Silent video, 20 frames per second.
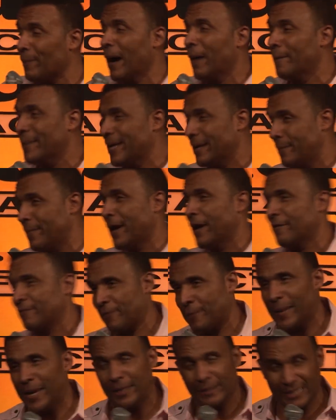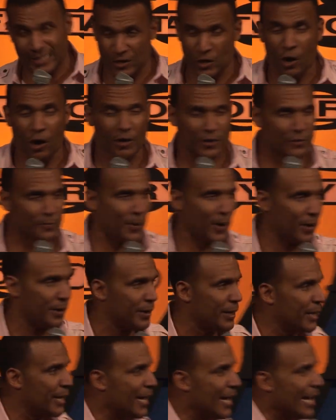about being married for me. This is the hardest
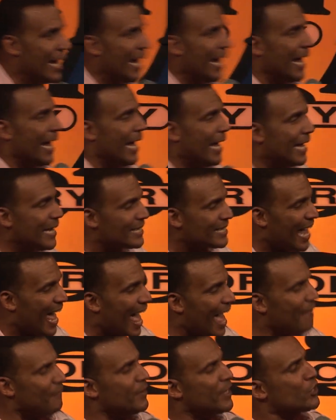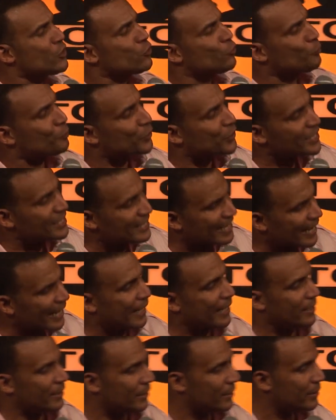part. Is having to
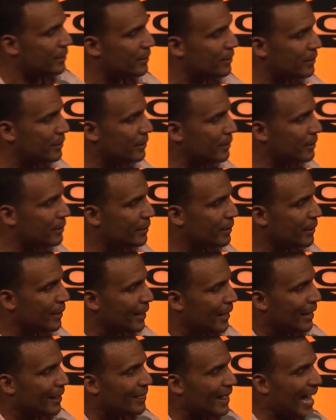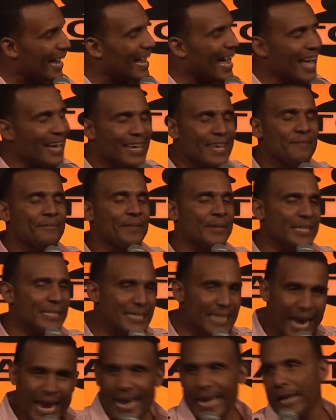pretend like I give a
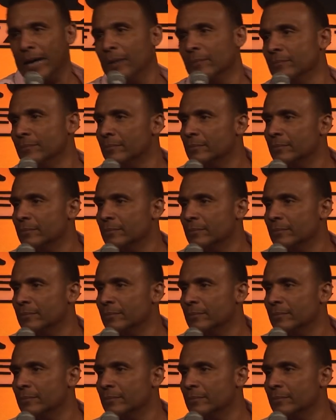damn.